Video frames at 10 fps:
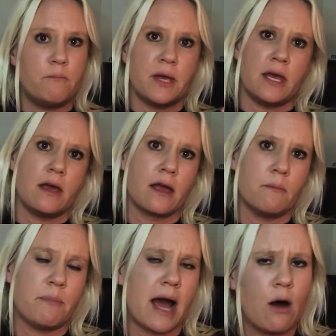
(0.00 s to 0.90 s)
big
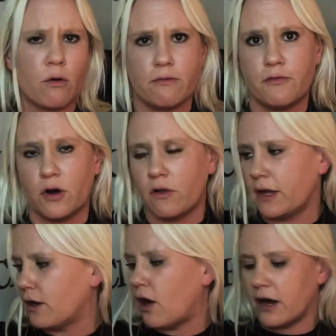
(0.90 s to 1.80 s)
and powerful
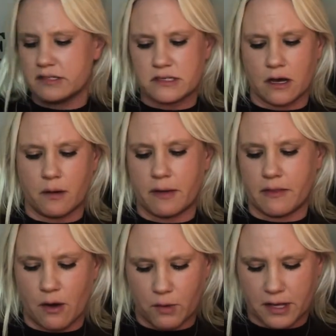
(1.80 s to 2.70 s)
and awesome and
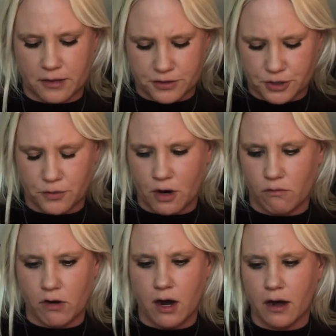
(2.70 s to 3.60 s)
that we can do no
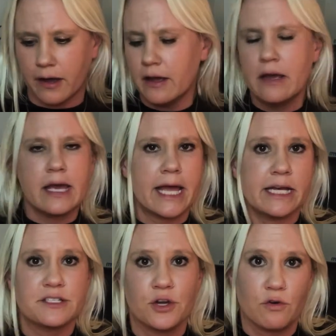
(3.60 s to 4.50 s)
wrong.
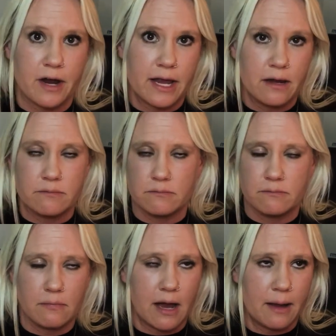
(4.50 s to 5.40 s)
It's great.
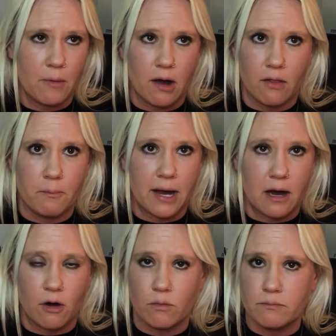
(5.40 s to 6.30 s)
I'm all
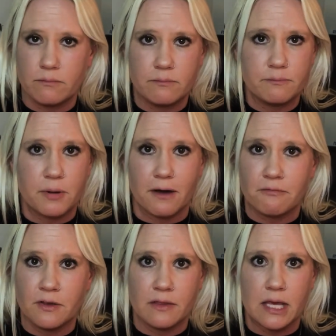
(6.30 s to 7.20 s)
about
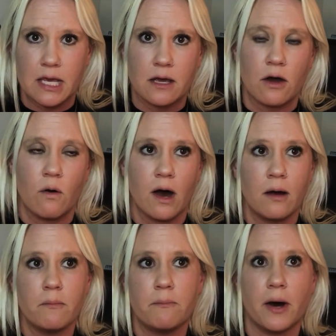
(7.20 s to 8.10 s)
puffing the ego
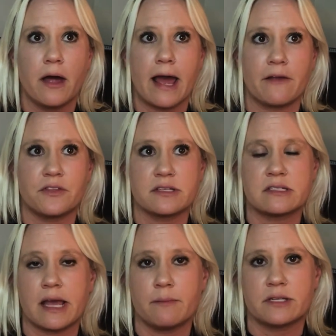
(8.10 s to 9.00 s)
up, but at the
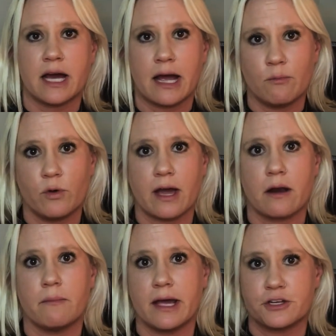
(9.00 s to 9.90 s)
same time, we got
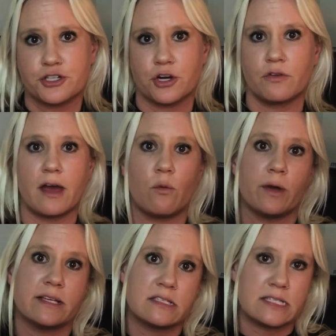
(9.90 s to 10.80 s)
to make sure that
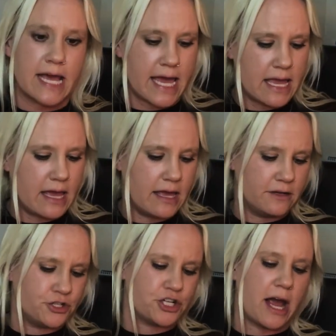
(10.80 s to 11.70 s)
we stay
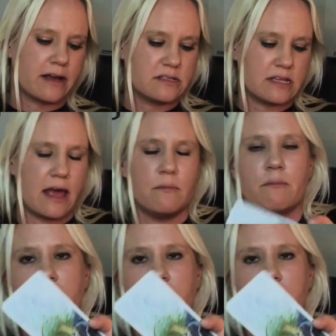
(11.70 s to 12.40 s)
in checks and